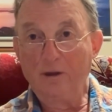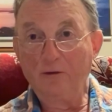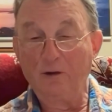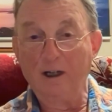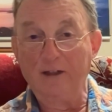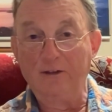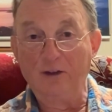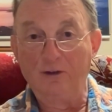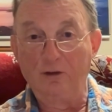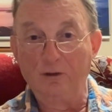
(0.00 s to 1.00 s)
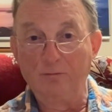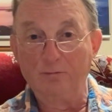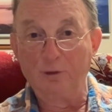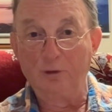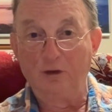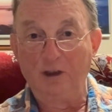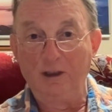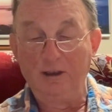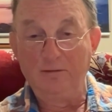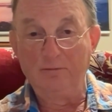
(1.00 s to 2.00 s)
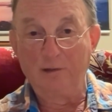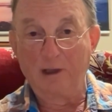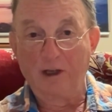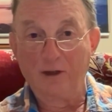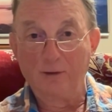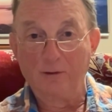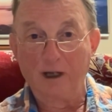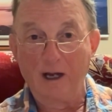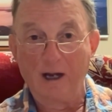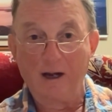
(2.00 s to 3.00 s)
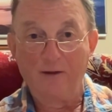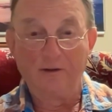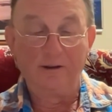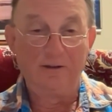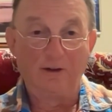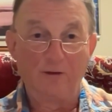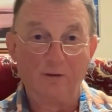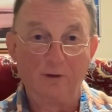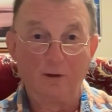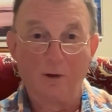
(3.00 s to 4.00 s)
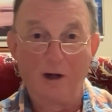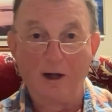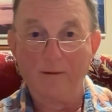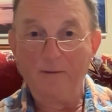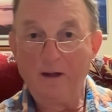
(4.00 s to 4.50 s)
related to routine clinical care that it doesn't require